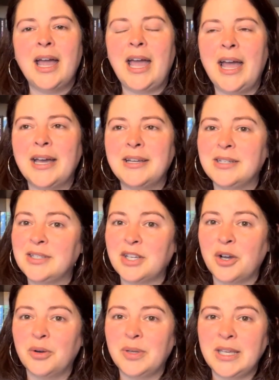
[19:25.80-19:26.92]
and
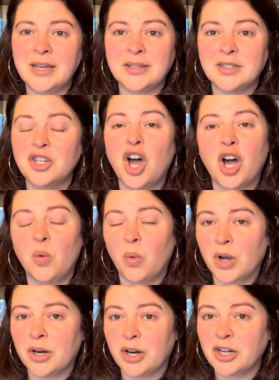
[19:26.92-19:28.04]
so he does not
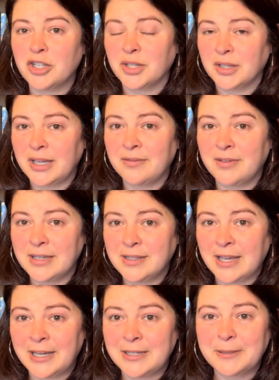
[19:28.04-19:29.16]
want her to leave his
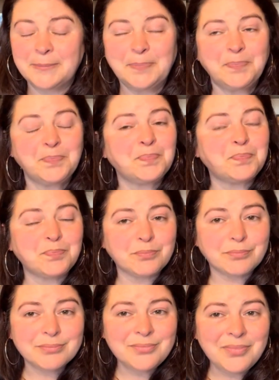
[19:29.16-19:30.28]
sight.
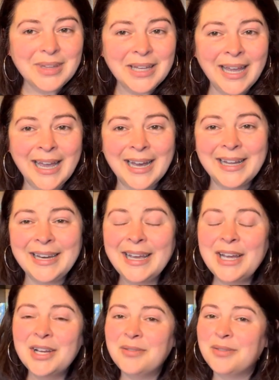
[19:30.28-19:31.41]
And
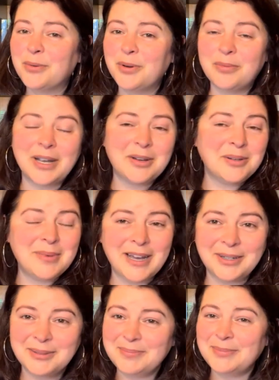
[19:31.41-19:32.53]
through a
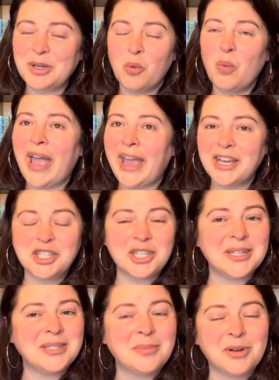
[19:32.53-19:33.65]
roundabout way,
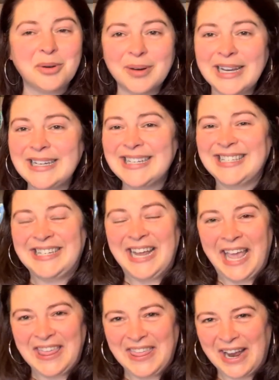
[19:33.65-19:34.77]
she ends up agreeing to
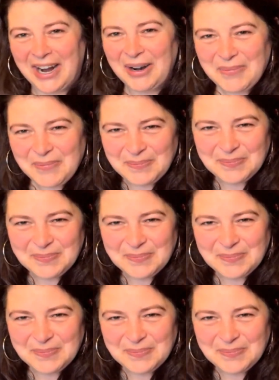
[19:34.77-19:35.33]
stay there